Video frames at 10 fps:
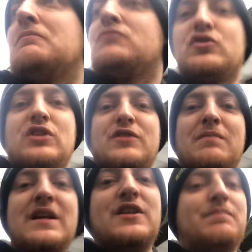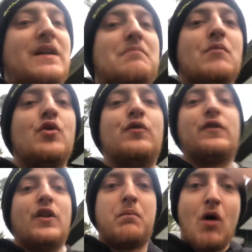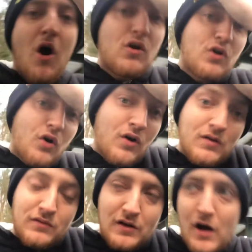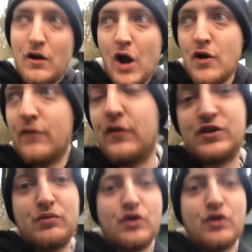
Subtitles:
Does this mean it's being moved on the park over to